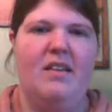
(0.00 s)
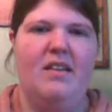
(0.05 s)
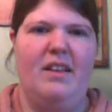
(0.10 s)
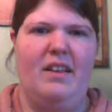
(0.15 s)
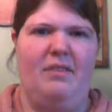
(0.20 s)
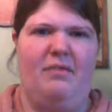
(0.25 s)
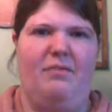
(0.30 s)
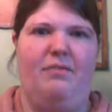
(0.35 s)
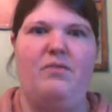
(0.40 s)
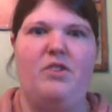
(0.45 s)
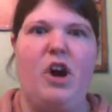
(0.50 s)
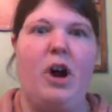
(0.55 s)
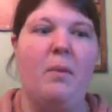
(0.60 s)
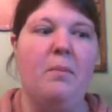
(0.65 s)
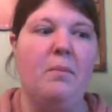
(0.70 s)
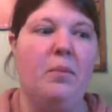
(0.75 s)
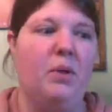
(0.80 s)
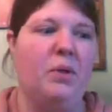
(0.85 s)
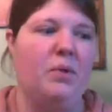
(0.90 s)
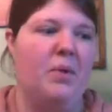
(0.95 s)
like
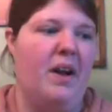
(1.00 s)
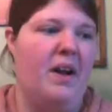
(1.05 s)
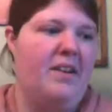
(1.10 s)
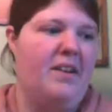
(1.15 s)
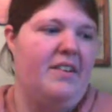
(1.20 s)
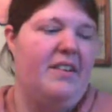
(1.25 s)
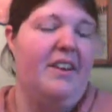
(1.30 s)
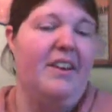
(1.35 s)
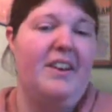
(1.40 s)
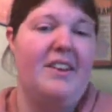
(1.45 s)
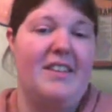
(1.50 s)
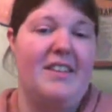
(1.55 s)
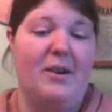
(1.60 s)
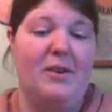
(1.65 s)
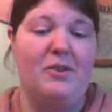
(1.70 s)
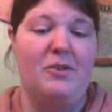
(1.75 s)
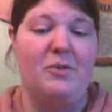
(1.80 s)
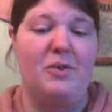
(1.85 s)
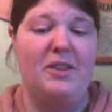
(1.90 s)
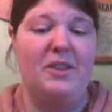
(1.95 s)
tumble around in there because that
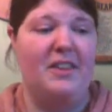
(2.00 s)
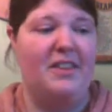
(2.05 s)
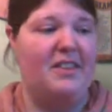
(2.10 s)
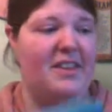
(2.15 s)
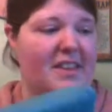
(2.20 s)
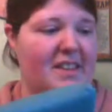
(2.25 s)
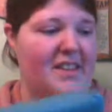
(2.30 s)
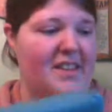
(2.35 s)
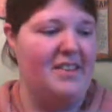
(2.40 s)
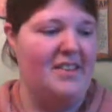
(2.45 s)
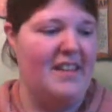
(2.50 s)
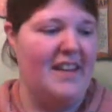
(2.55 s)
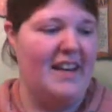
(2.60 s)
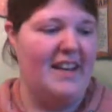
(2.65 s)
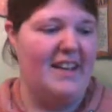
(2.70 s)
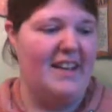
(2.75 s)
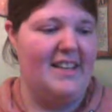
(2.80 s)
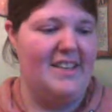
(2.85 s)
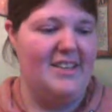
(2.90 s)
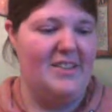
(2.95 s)
was one of the things I was
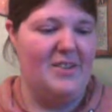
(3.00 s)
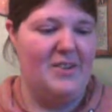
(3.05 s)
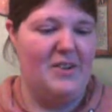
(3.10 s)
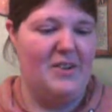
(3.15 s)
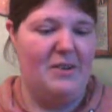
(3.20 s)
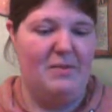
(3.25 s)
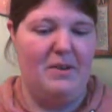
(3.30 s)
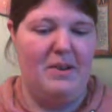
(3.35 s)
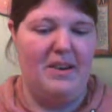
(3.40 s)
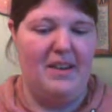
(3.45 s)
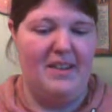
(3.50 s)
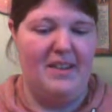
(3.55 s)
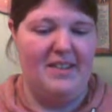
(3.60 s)
kind of concerned about.